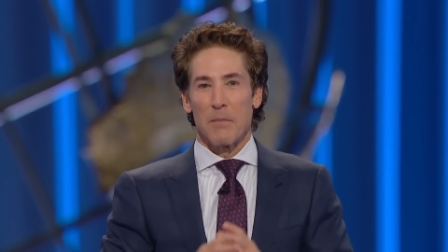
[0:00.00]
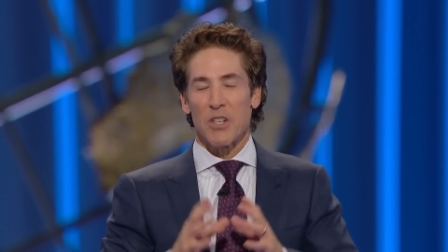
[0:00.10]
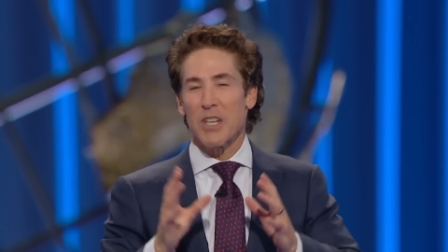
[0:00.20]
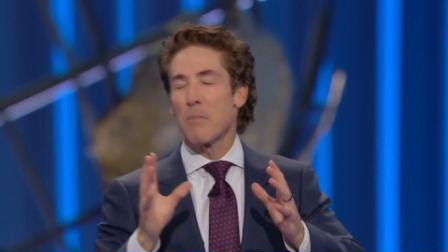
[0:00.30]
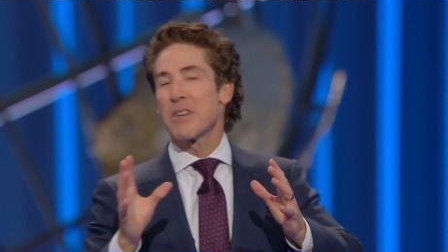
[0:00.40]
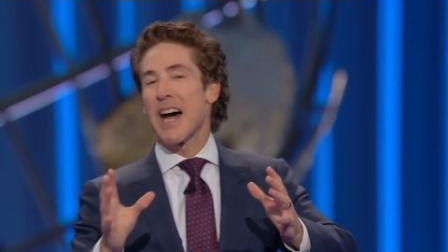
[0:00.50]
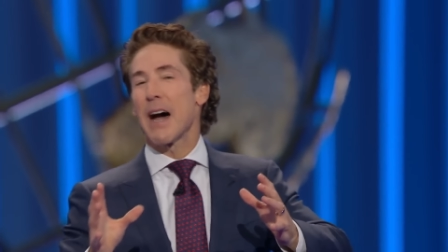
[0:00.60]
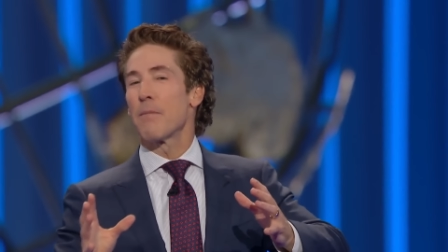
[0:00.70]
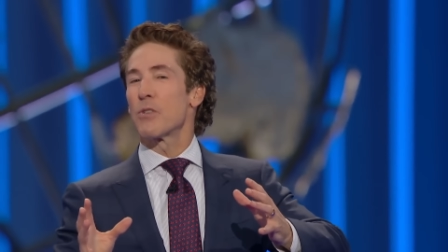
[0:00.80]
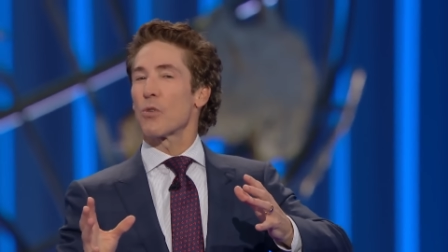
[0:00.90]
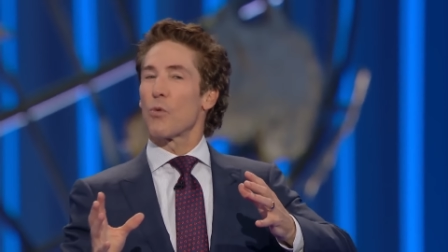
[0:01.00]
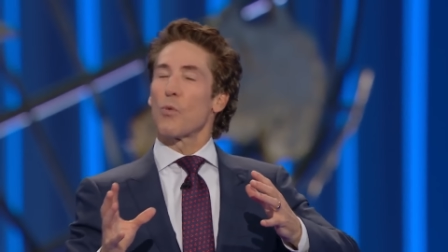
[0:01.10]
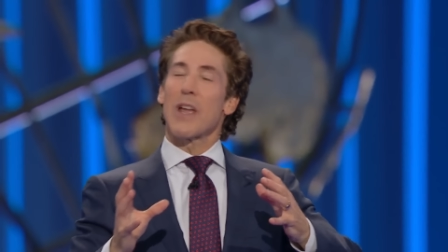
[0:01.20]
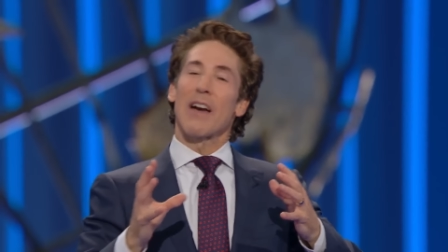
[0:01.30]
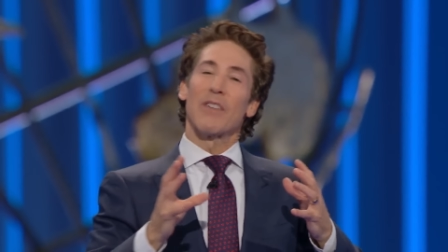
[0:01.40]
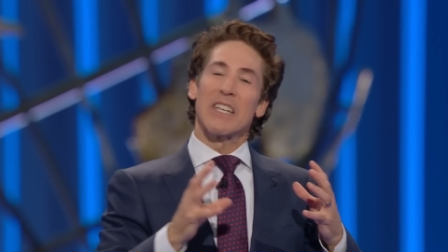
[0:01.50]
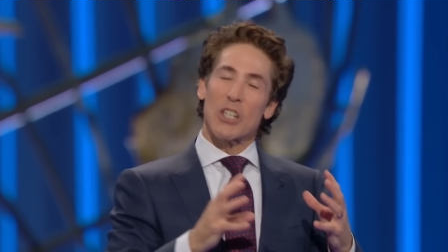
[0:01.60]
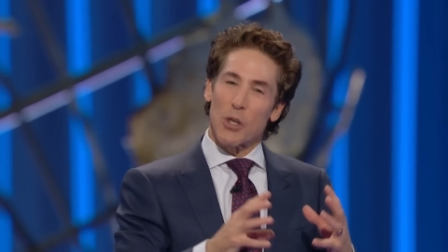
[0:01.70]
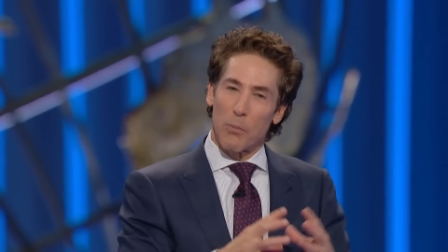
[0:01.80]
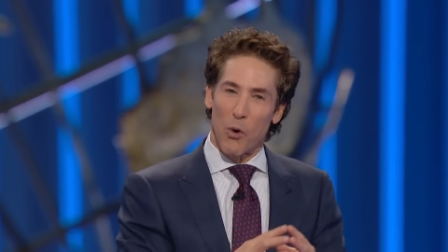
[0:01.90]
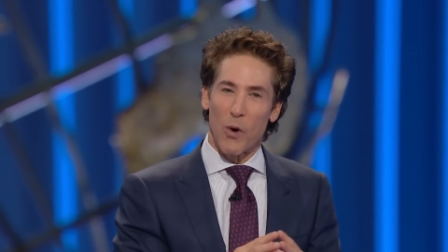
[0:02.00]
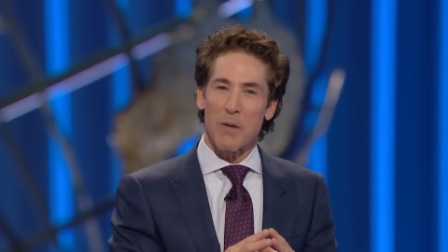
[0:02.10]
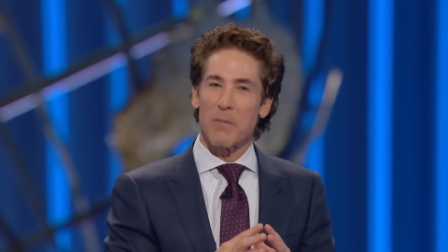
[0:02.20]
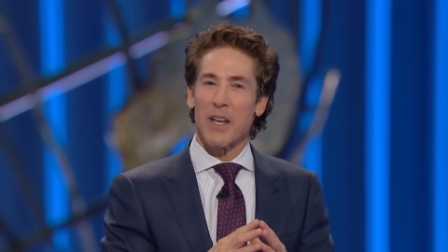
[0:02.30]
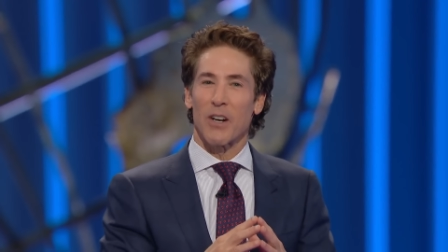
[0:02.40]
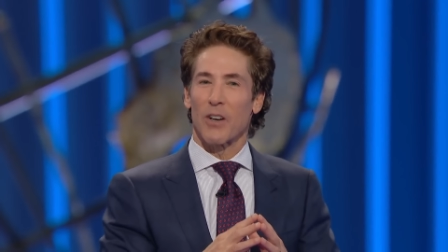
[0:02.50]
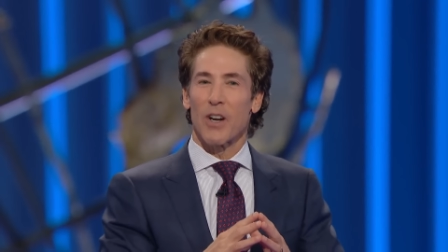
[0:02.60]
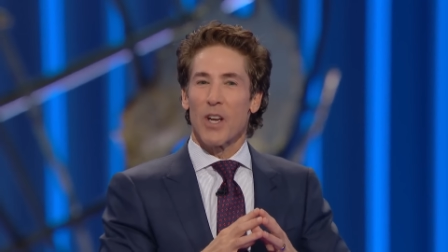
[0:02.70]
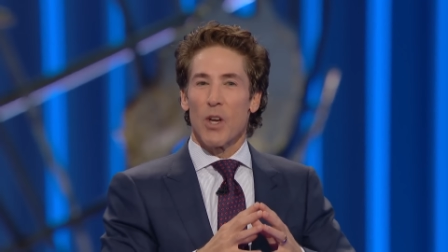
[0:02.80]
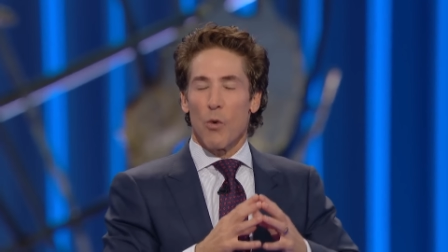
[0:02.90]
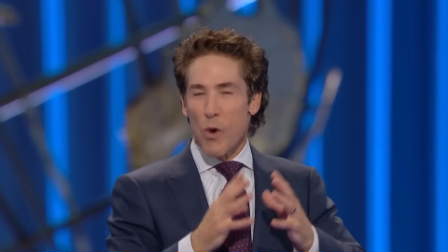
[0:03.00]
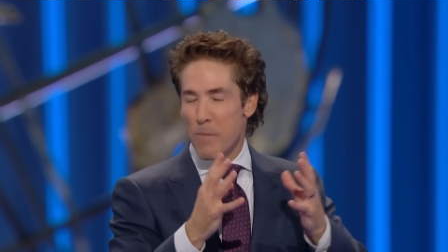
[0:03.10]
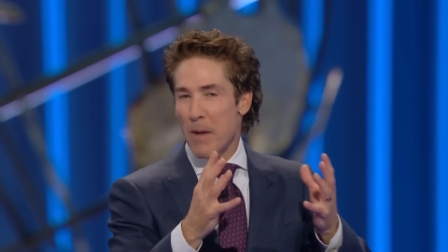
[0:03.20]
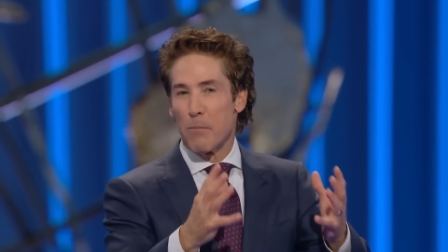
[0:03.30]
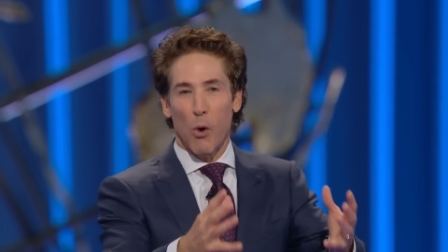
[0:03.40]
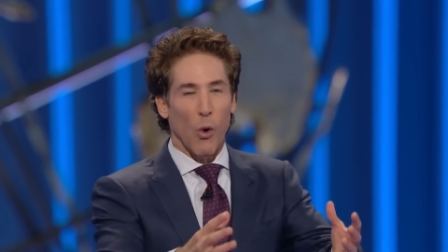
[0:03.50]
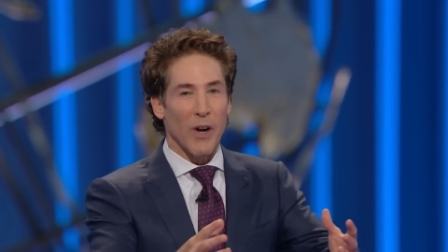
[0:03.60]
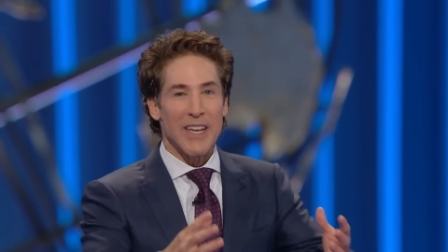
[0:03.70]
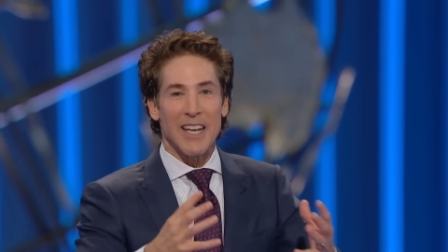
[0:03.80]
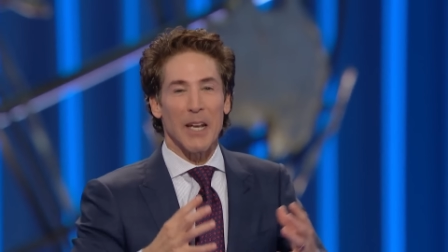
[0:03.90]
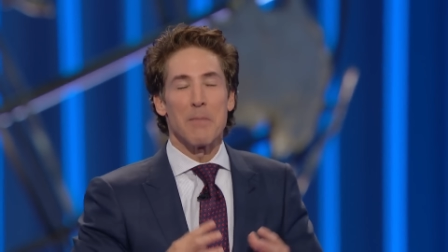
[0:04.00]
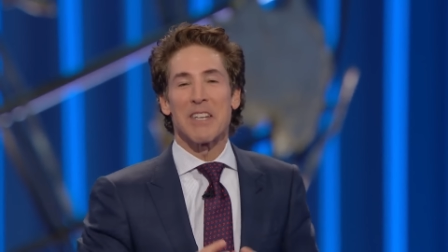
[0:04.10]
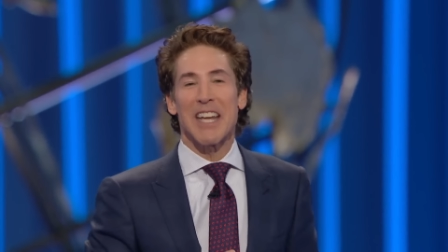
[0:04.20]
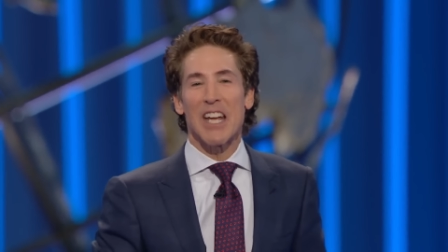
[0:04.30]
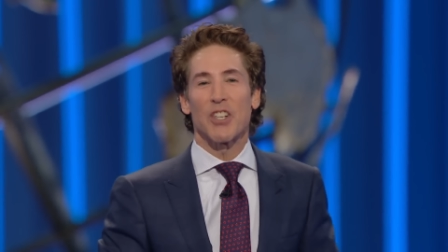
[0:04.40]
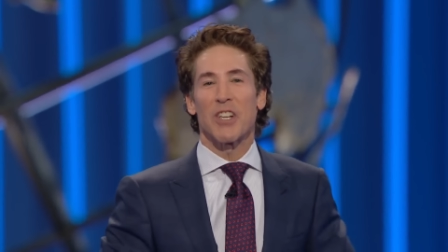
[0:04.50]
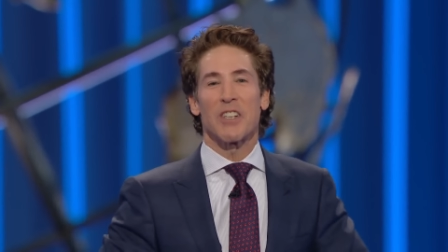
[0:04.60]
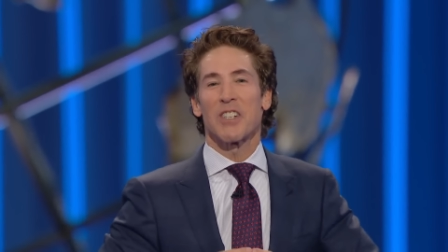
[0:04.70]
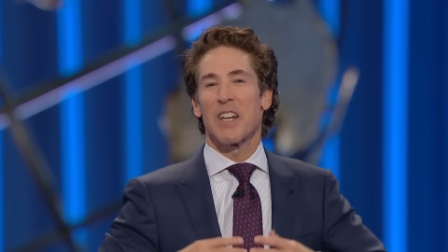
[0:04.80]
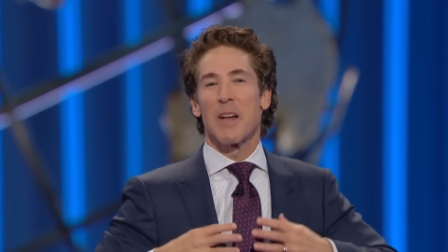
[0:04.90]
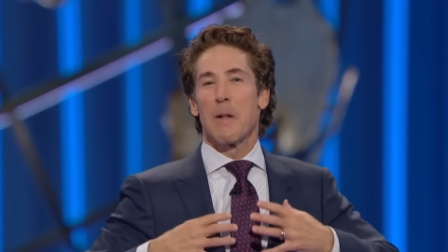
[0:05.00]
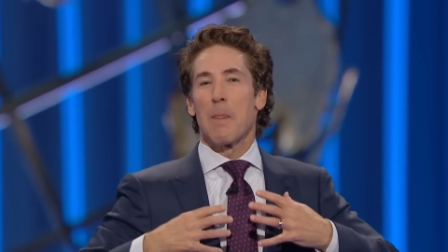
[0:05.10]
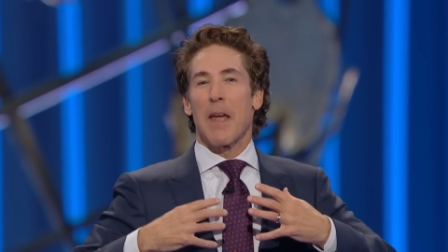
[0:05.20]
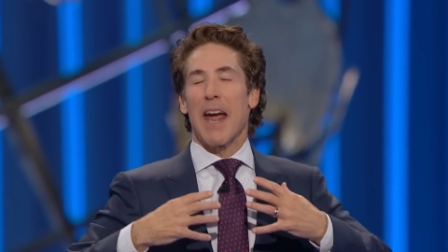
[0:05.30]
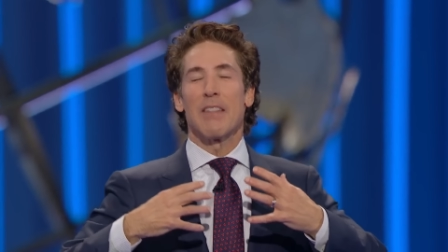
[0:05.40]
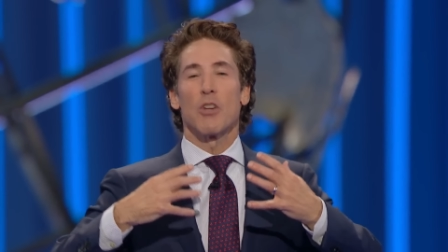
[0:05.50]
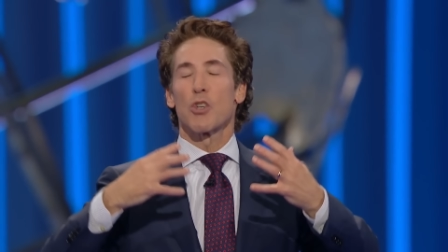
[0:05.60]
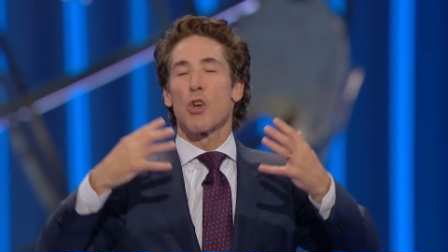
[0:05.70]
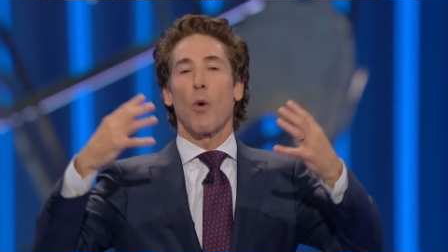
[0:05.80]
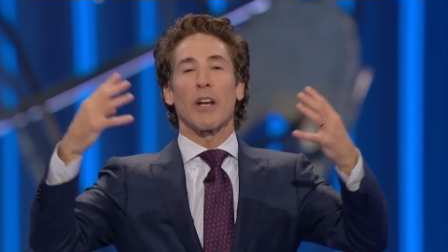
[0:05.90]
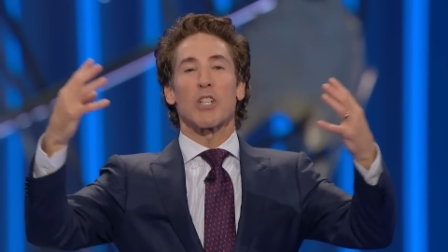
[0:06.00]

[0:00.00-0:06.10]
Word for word: Sometimes we have a disappointment or we've been born into limitations and there's no